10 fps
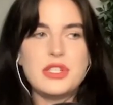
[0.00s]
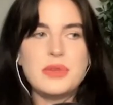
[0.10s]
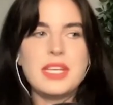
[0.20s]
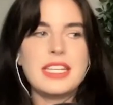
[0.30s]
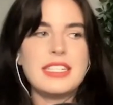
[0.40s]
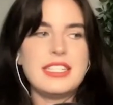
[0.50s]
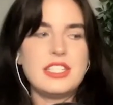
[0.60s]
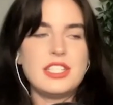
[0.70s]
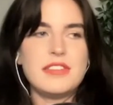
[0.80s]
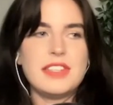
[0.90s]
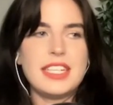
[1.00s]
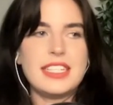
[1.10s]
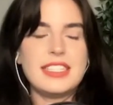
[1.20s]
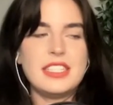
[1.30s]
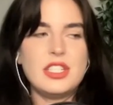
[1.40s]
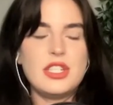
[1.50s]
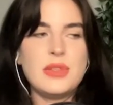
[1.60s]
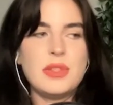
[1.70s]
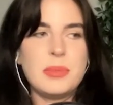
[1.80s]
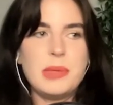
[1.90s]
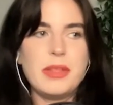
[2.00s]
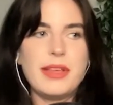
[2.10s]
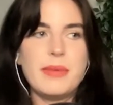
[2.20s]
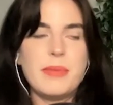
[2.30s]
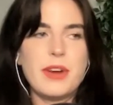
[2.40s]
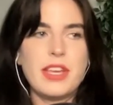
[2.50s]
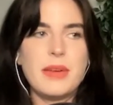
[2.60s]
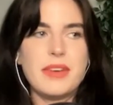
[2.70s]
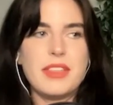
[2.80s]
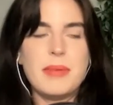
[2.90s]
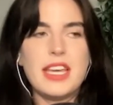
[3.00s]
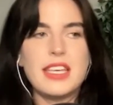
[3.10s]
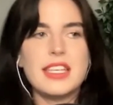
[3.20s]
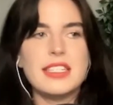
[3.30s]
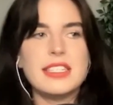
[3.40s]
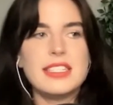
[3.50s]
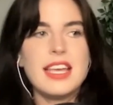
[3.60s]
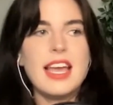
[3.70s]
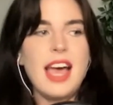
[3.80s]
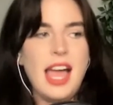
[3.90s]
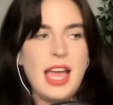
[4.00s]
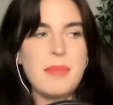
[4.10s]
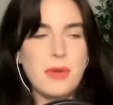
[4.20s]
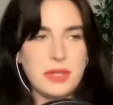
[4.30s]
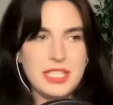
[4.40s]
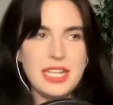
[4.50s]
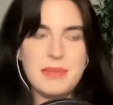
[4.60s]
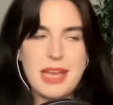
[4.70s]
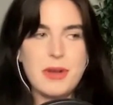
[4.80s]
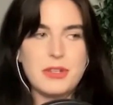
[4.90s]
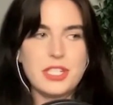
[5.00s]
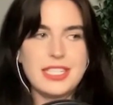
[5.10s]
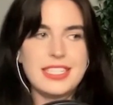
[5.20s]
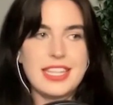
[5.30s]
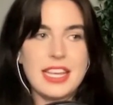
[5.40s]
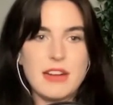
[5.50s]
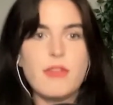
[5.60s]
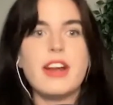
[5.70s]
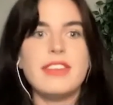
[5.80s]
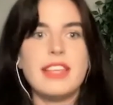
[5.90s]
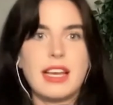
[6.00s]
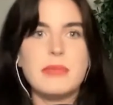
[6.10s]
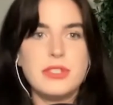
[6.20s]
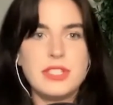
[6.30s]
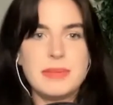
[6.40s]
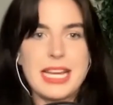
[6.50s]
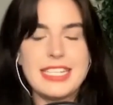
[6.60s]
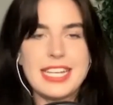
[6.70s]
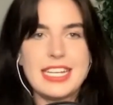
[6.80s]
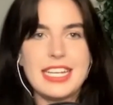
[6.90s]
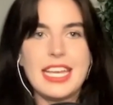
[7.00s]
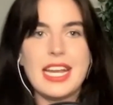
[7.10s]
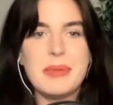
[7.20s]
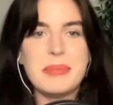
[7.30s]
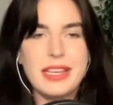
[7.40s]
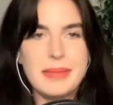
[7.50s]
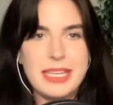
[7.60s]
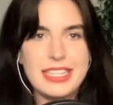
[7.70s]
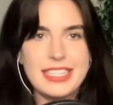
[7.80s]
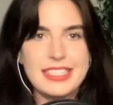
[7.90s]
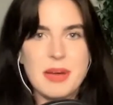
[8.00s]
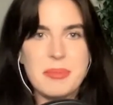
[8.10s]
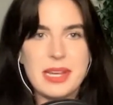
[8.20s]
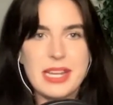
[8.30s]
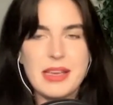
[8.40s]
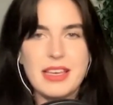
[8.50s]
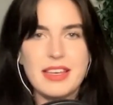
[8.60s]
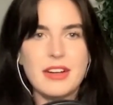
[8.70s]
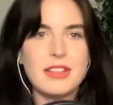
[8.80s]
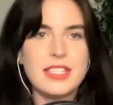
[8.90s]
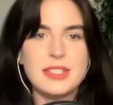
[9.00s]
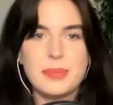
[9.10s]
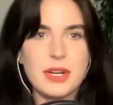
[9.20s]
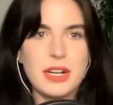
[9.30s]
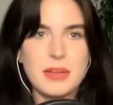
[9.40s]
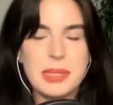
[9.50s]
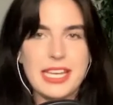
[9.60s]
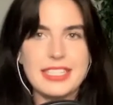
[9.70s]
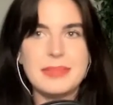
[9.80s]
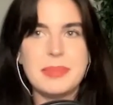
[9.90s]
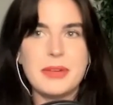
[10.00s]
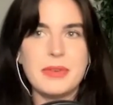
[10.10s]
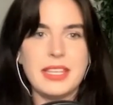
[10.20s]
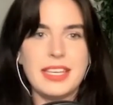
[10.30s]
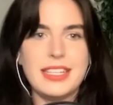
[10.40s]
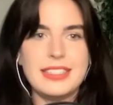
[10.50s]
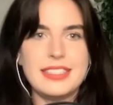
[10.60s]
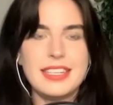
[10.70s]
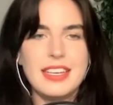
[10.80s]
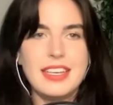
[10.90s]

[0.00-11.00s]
doing a disservice to the people I'm working with because I'm holding in my emotions and therefore I feel like I'm losing my identity and I'm blaming this company or this workplace, but really it's